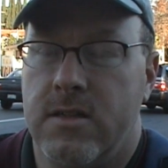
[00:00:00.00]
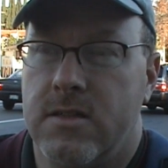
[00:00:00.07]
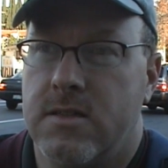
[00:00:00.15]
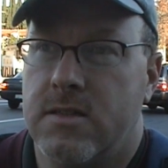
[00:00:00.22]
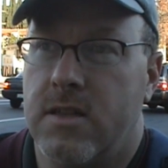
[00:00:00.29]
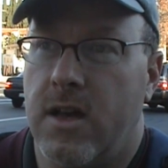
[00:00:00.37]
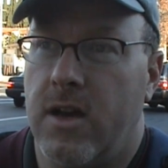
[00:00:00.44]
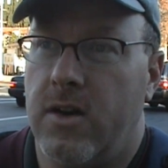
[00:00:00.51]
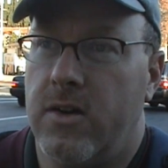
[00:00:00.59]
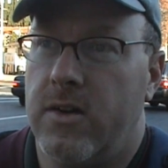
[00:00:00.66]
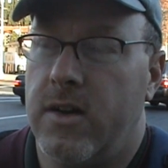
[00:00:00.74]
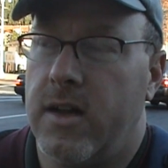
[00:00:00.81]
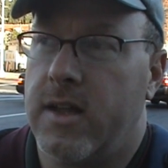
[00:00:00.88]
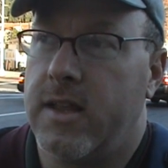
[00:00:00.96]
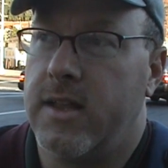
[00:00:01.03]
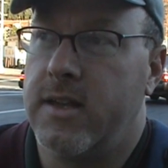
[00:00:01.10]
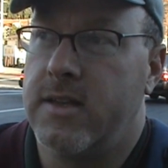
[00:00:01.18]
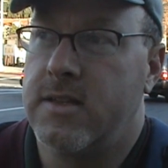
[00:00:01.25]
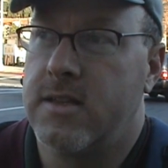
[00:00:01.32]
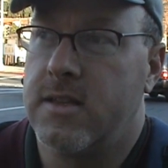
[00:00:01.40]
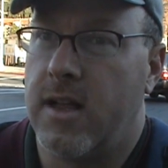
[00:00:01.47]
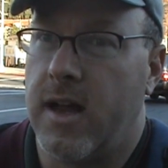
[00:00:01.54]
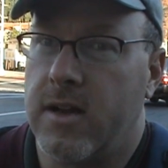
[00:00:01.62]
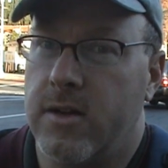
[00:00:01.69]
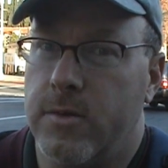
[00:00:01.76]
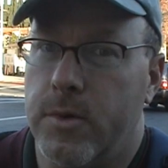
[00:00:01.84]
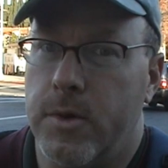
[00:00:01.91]
So I get into the
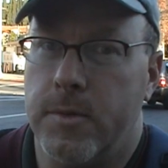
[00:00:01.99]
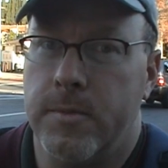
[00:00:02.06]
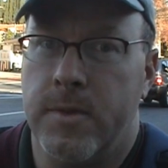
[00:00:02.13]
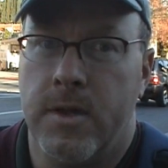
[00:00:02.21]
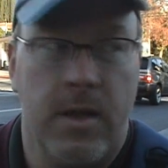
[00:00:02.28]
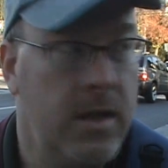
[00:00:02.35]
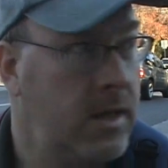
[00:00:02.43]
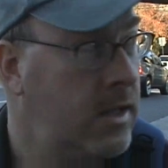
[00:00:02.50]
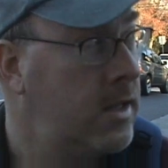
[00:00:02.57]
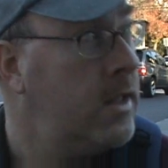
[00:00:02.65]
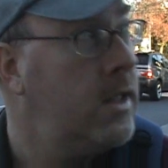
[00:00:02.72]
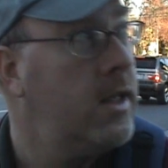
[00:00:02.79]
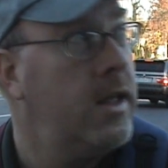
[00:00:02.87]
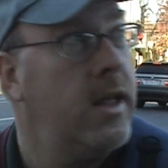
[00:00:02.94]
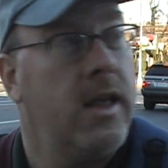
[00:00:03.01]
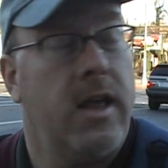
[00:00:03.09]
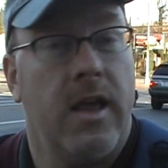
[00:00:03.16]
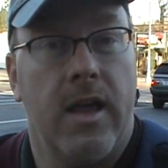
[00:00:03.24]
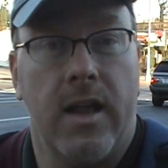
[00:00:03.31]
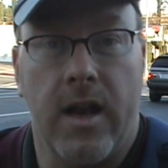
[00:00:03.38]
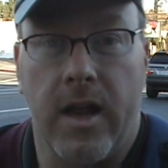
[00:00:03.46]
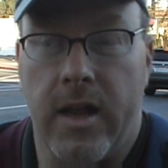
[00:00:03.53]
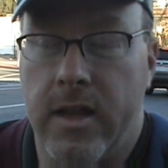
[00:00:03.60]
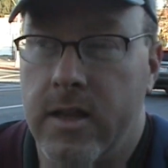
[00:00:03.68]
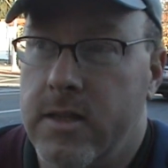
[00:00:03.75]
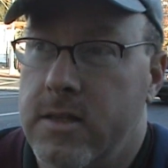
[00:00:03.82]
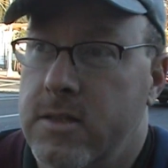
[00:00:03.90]
locker room and
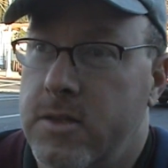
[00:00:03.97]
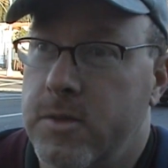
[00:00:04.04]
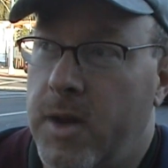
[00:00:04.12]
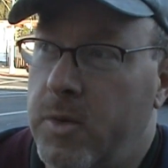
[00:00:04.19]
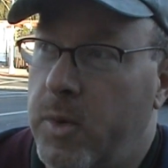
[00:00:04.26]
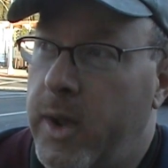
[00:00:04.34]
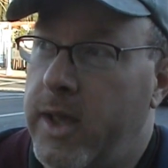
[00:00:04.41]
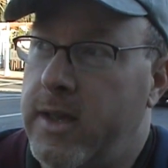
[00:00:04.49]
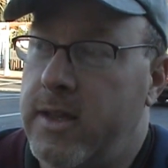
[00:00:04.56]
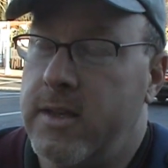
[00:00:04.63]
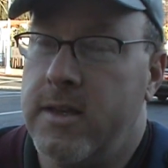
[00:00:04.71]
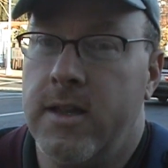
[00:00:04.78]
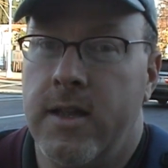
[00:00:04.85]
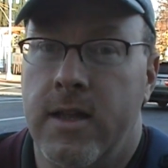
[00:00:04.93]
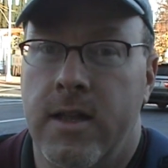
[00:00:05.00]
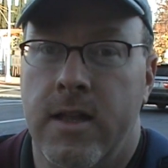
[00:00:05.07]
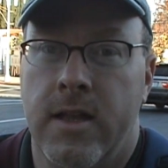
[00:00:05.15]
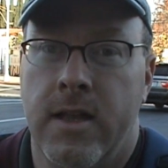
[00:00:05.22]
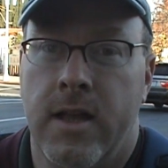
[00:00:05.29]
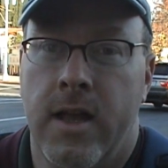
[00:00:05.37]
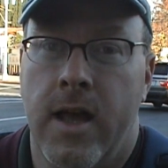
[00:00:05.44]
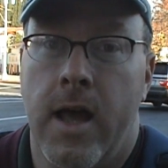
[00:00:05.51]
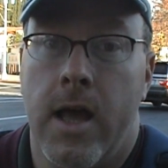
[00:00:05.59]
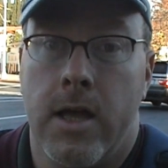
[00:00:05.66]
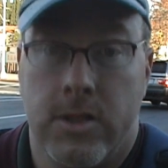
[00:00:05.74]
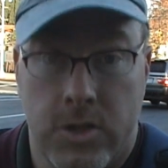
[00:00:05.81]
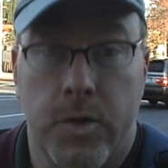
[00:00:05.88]
I do my weigh-in,
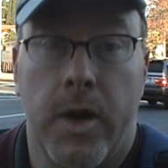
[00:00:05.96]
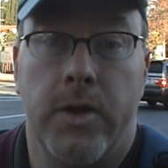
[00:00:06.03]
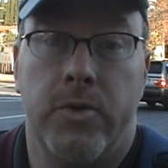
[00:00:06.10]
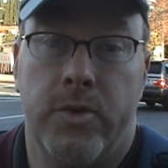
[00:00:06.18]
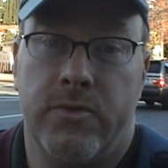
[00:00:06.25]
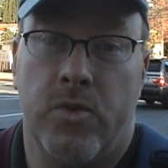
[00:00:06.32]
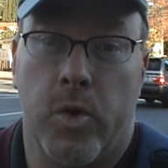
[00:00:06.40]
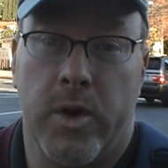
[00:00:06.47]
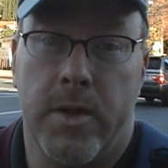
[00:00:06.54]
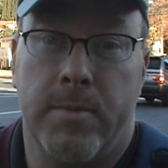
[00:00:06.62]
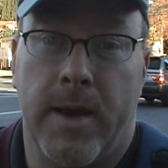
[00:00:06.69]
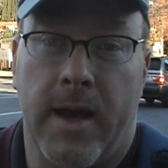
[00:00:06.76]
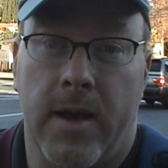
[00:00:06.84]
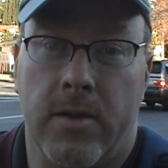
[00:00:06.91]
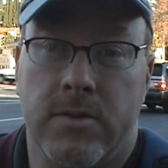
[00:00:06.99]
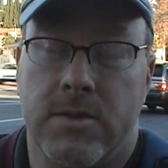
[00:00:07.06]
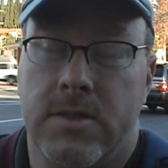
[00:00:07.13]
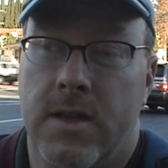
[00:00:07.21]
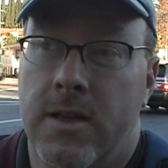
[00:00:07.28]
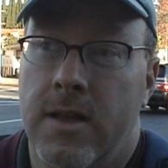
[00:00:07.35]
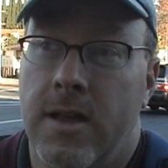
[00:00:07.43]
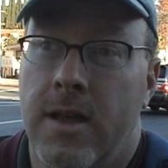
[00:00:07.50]
240 pounds.